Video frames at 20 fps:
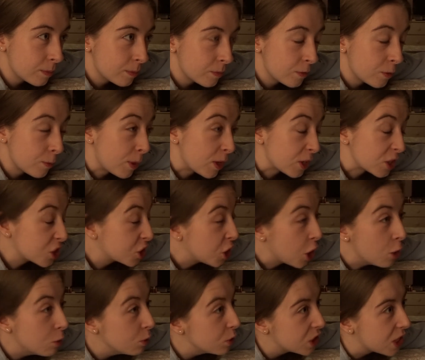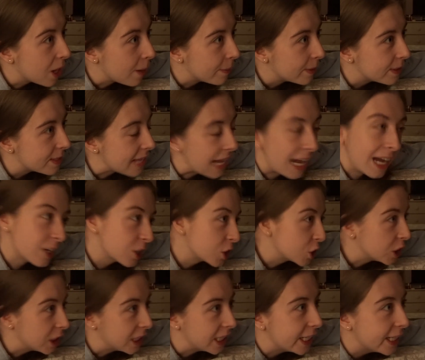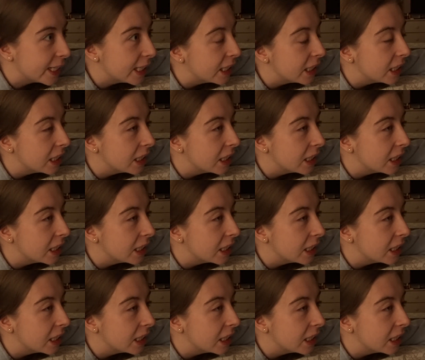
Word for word: For the past two summers, actually.